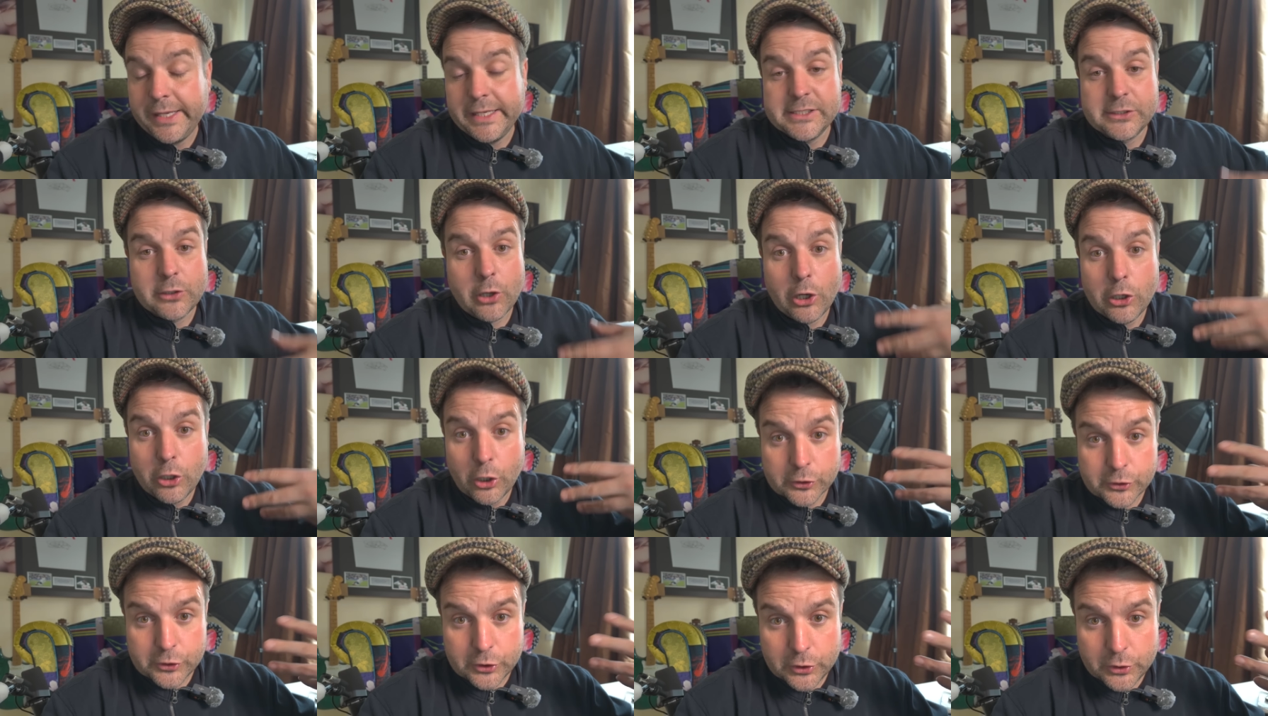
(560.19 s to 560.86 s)
He's got a
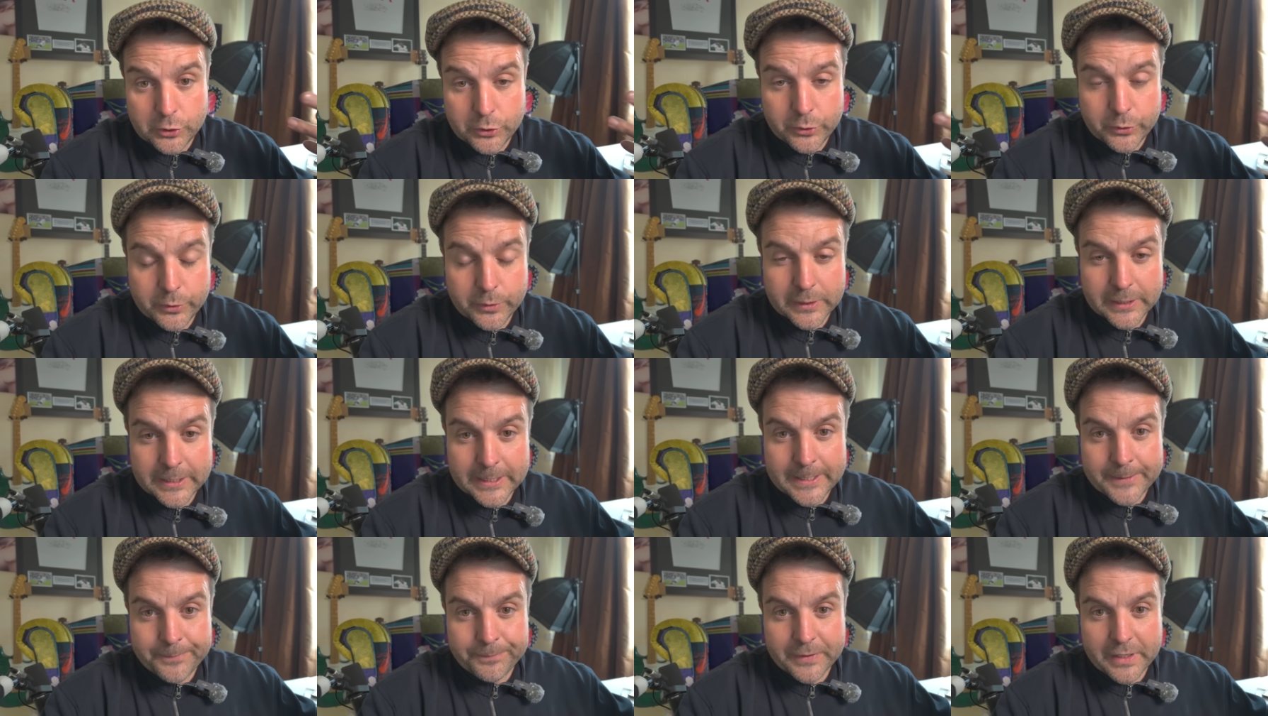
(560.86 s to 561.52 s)
lot to,
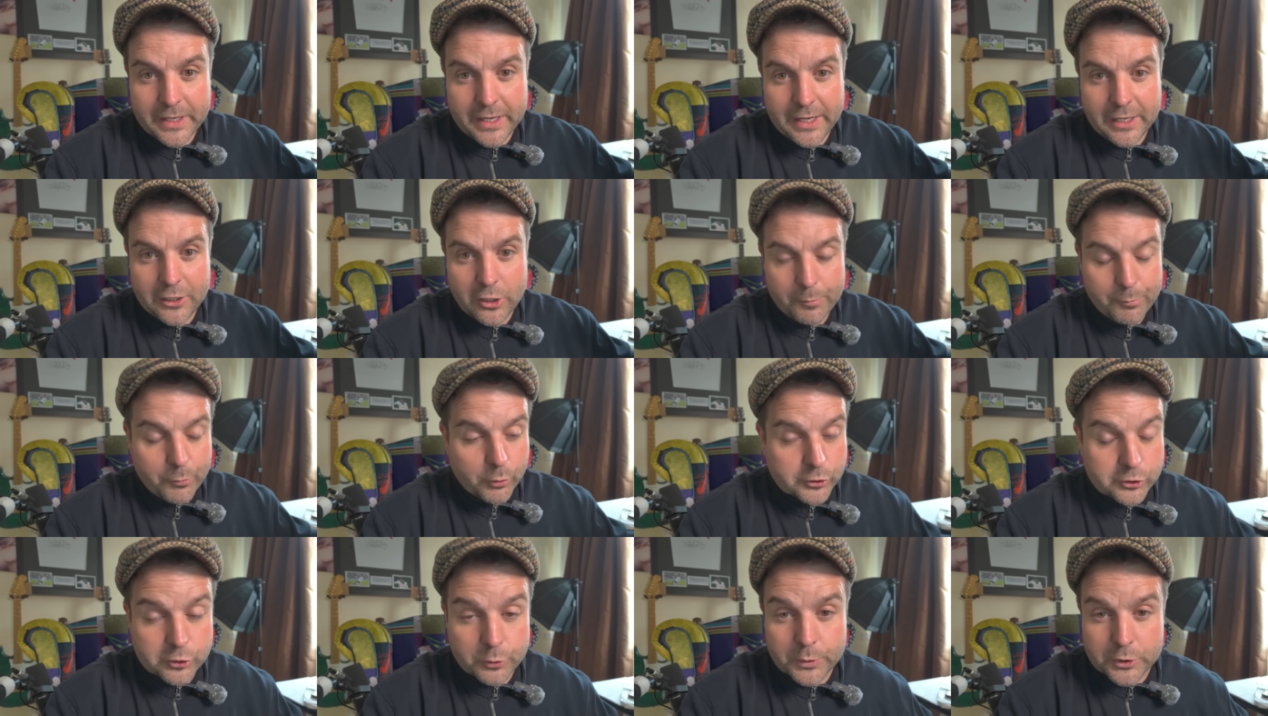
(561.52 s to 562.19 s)
uh, a lot
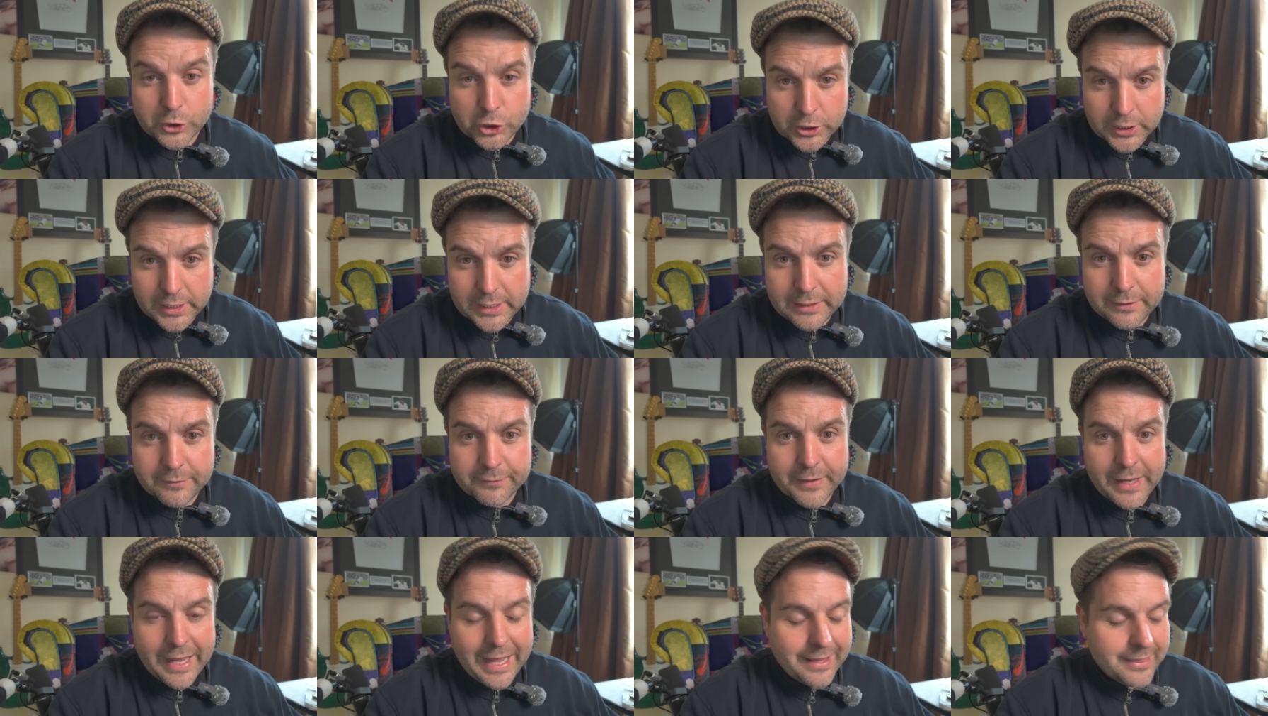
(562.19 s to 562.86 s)
more to
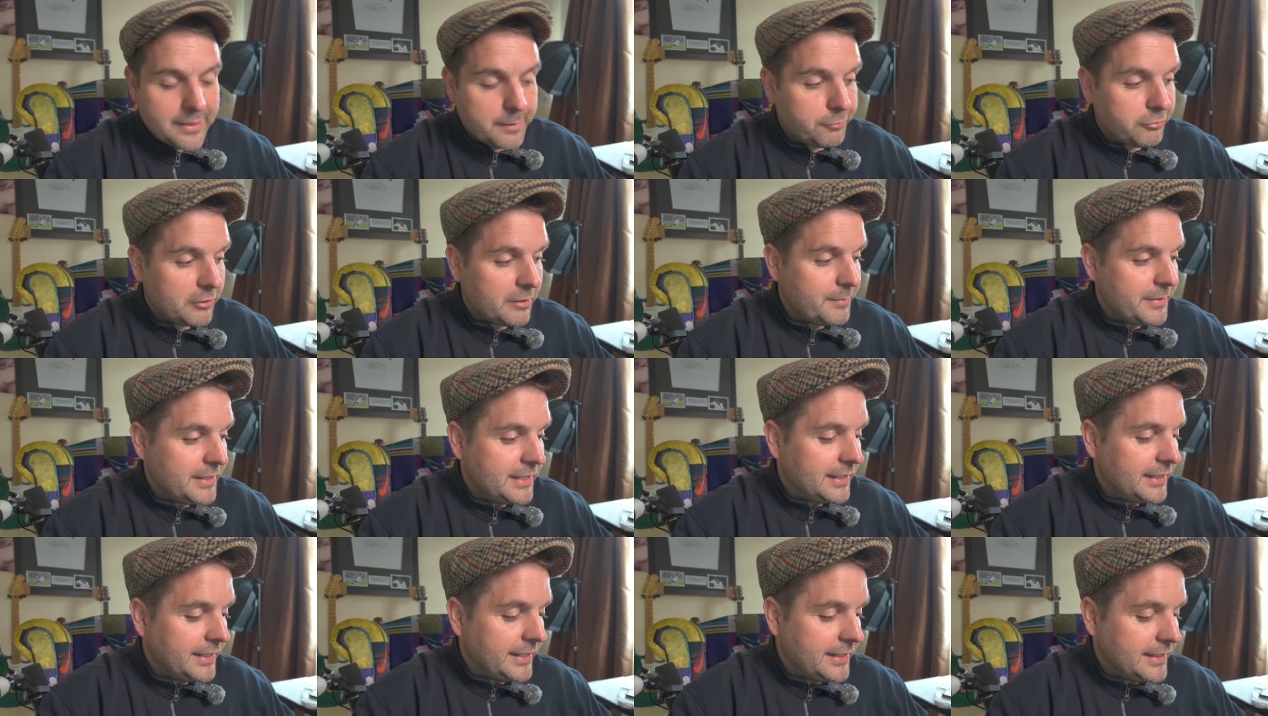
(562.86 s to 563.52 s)
achieve at the
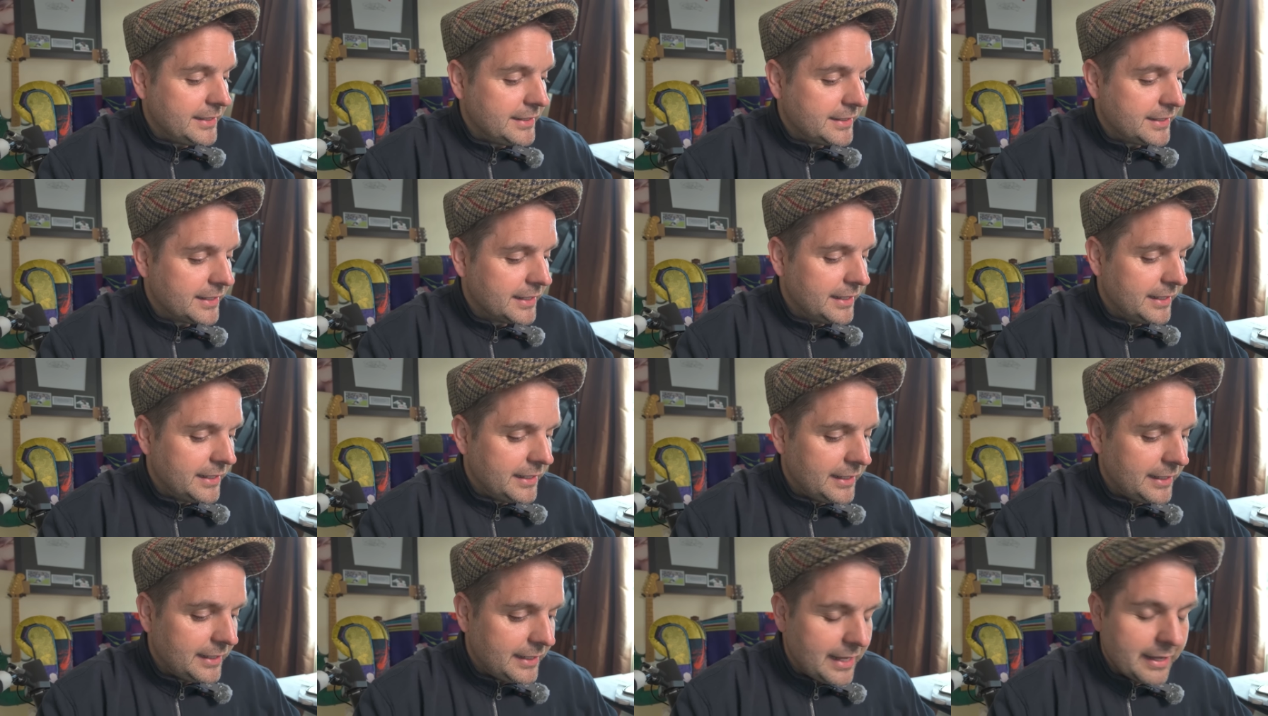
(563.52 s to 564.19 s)
Premier League
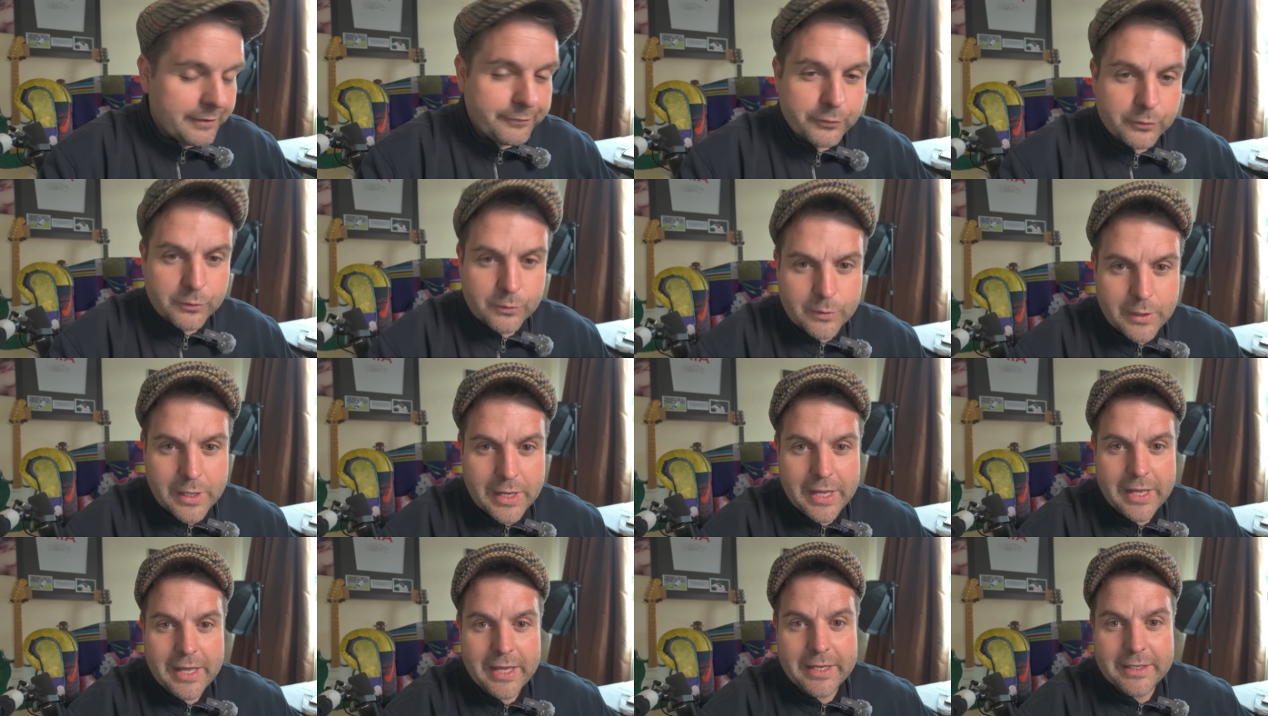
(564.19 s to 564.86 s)

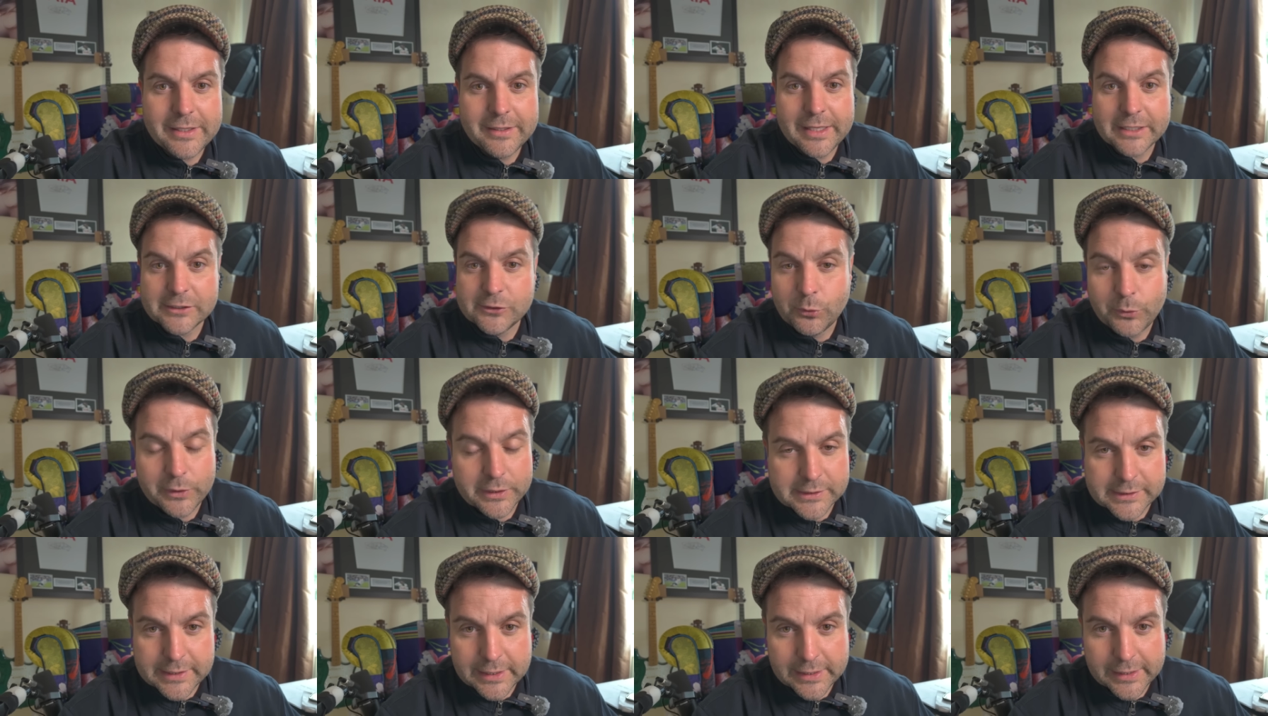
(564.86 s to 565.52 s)
level, and that's all
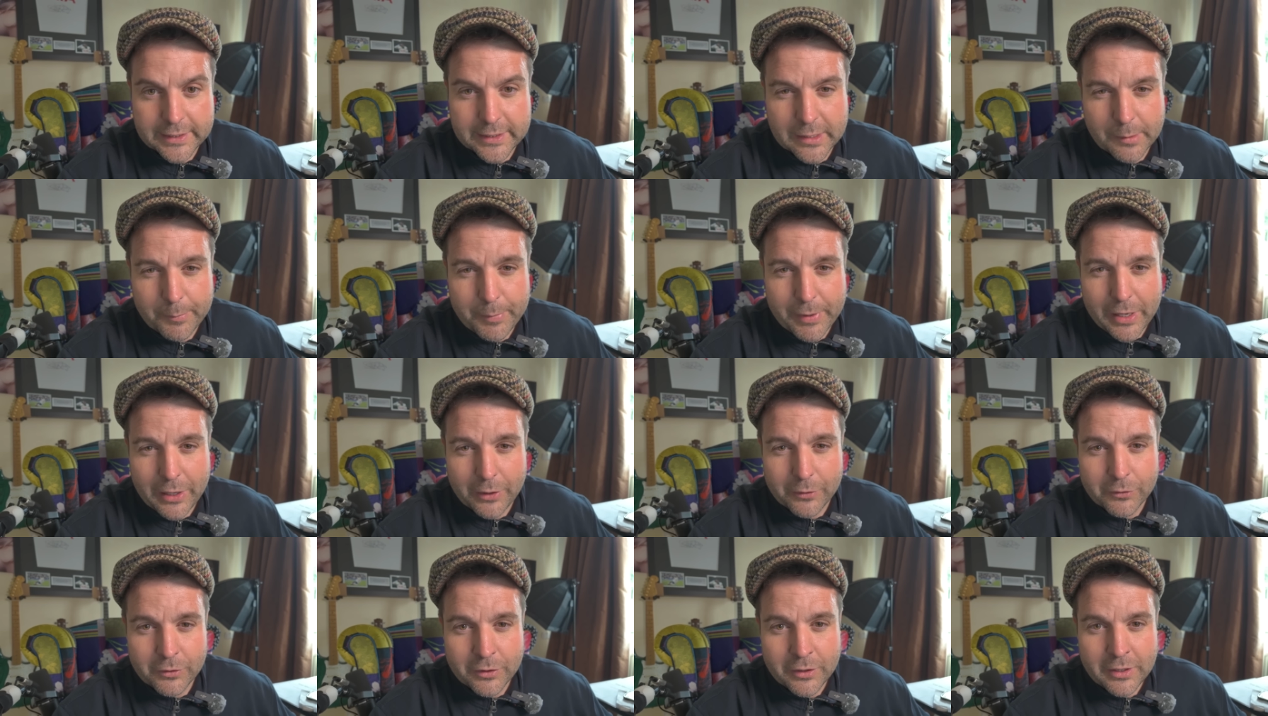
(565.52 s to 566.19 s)
he's thinking
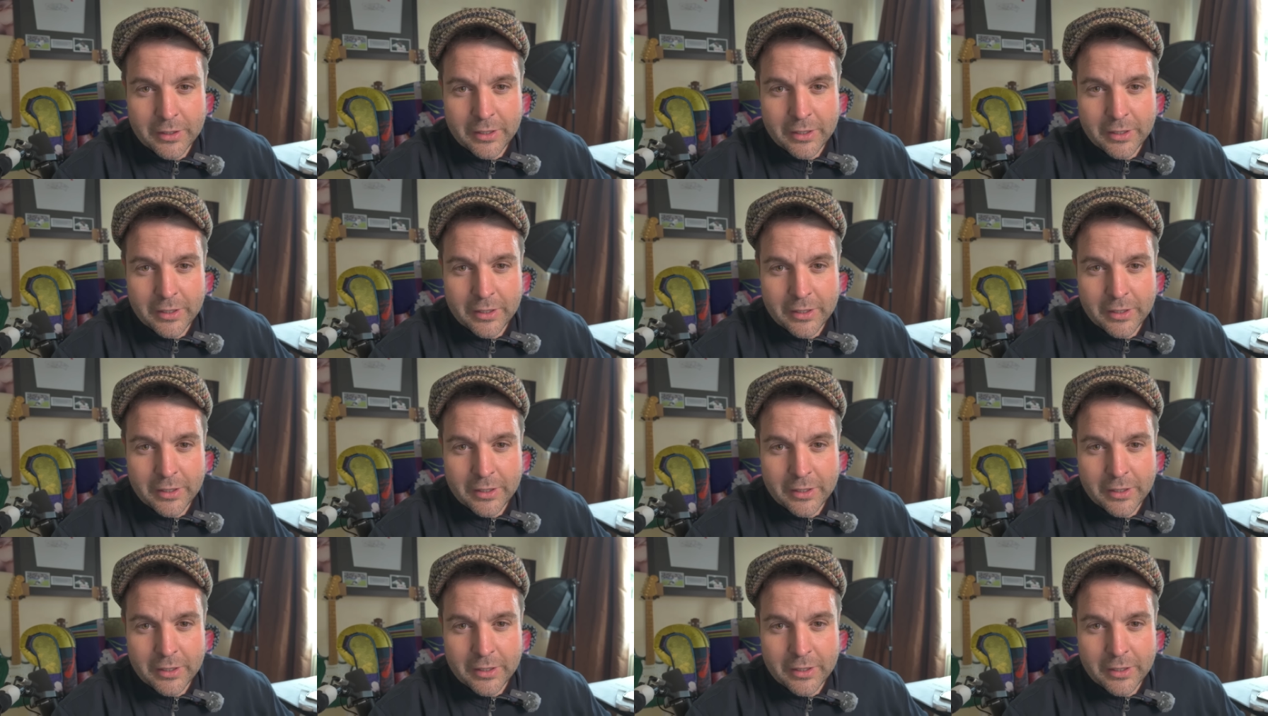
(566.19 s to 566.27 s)
about.